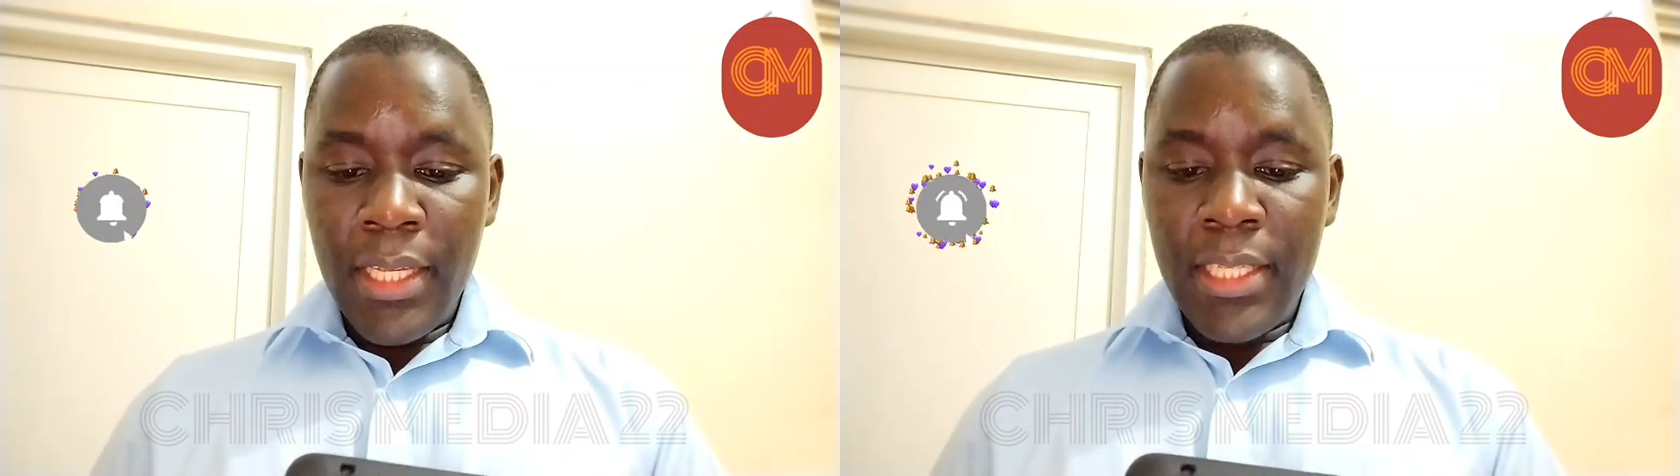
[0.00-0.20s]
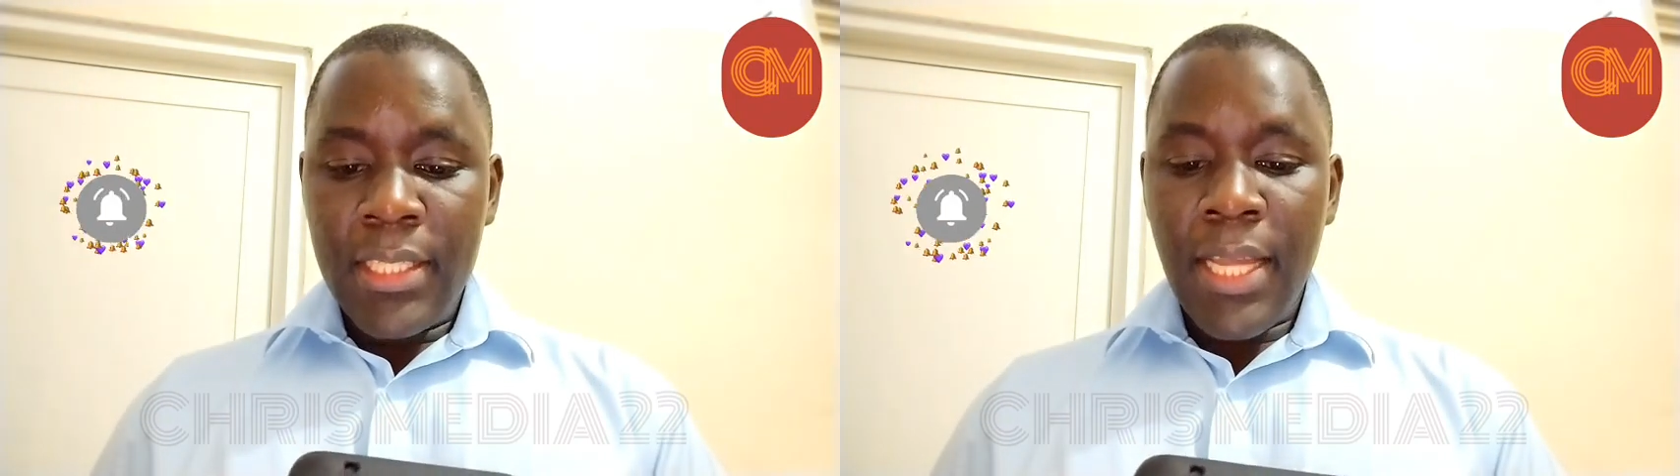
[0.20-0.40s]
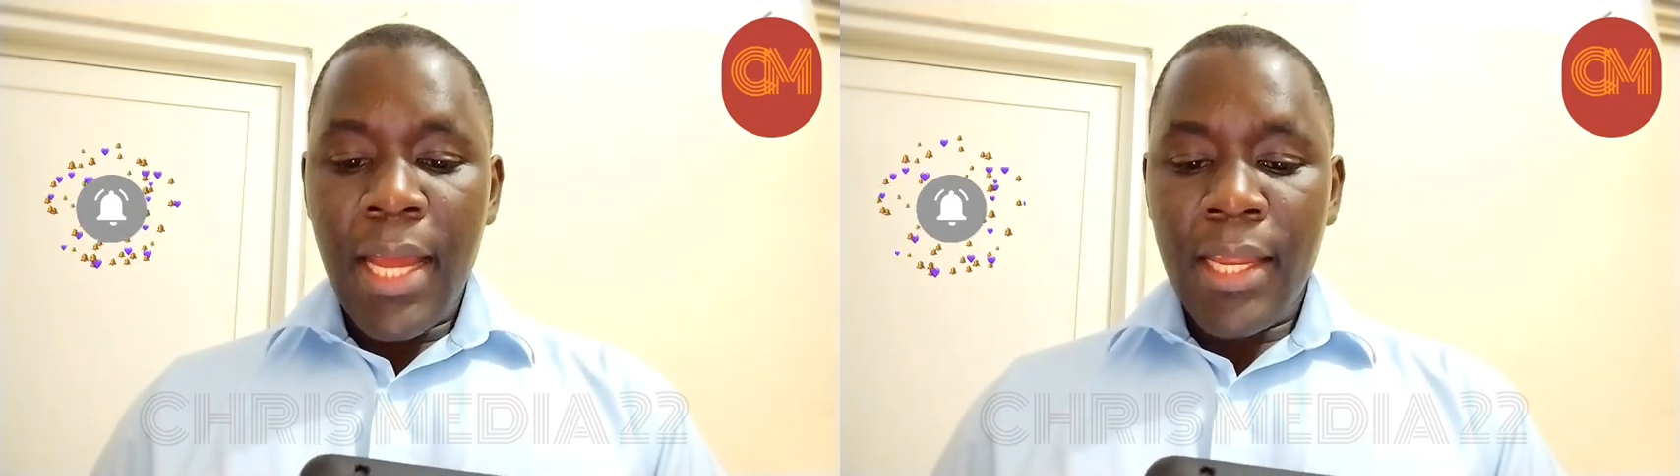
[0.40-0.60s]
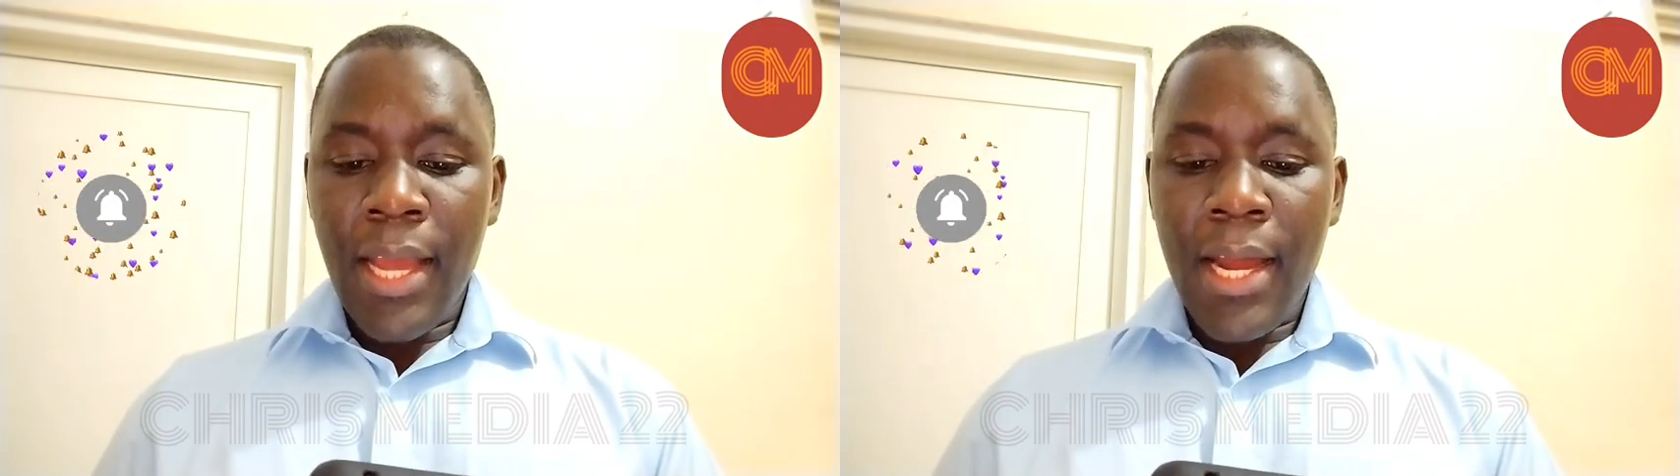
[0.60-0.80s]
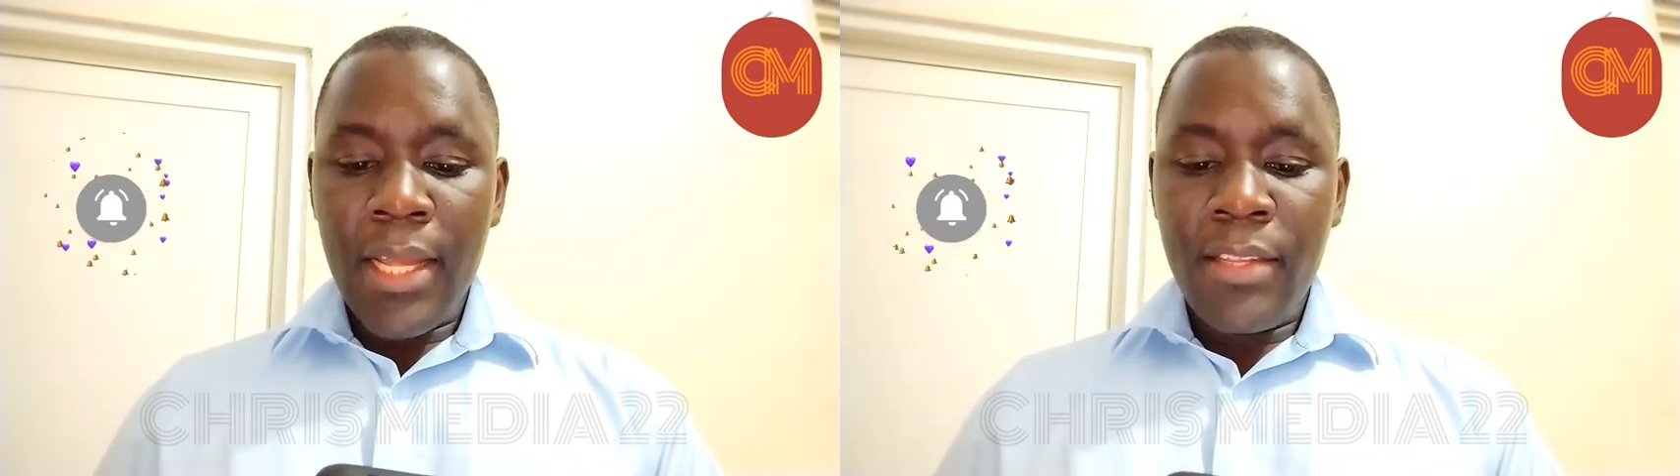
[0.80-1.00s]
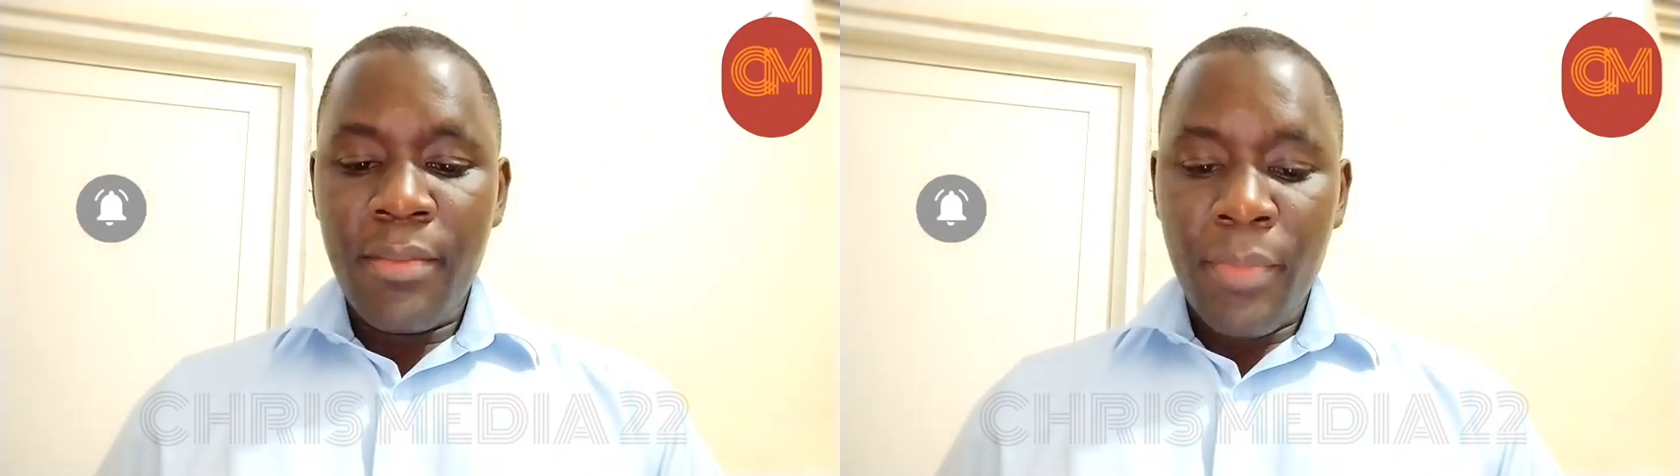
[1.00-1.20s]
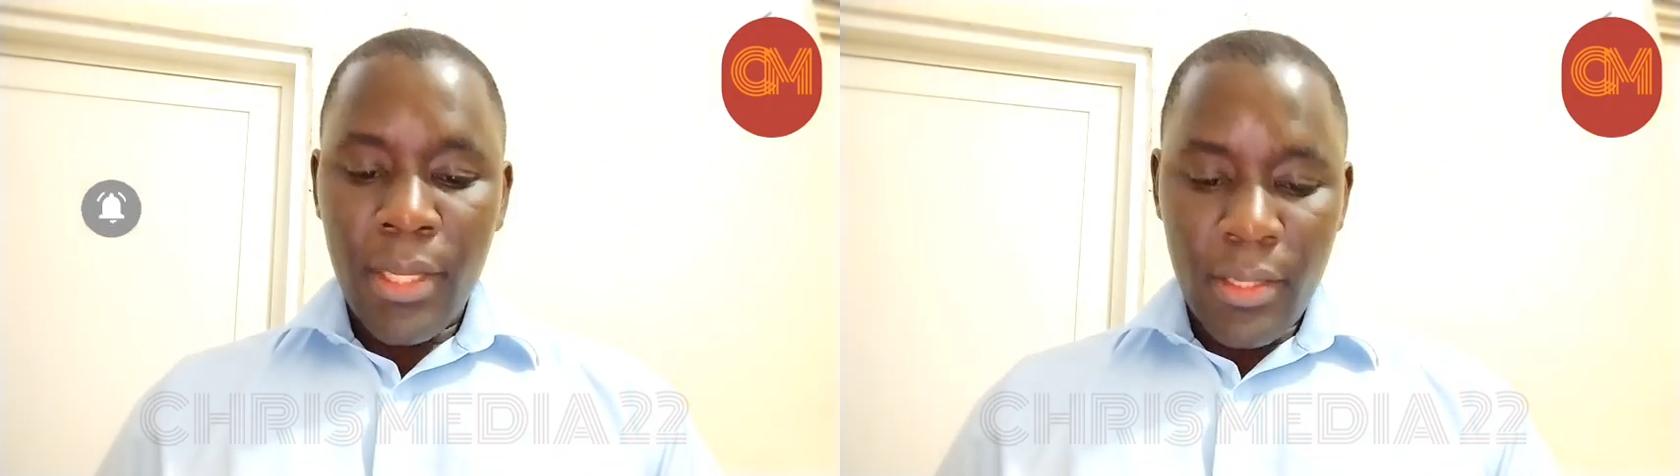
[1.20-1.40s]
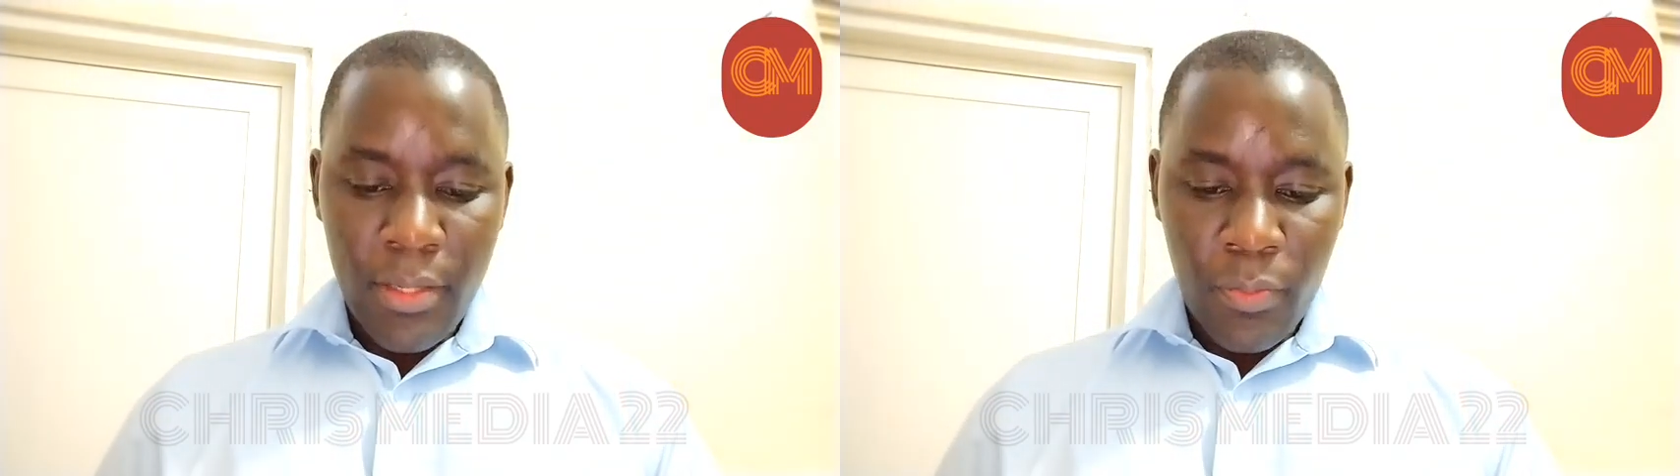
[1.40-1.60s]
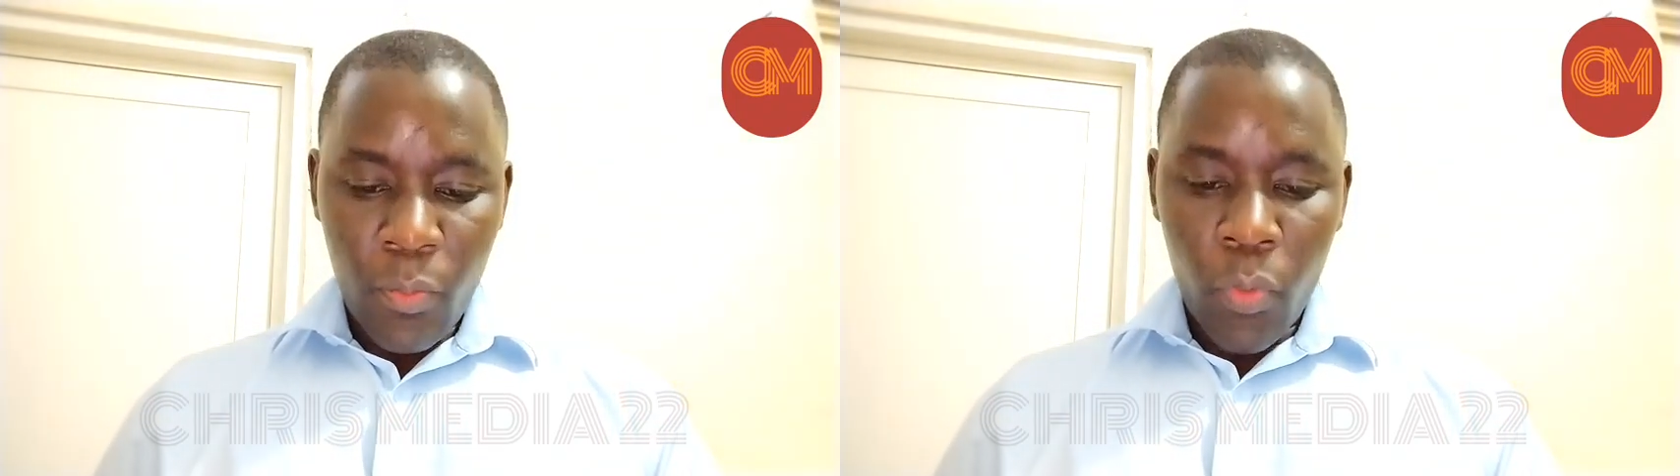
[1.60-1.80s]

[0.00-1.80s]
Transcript: is an arrangement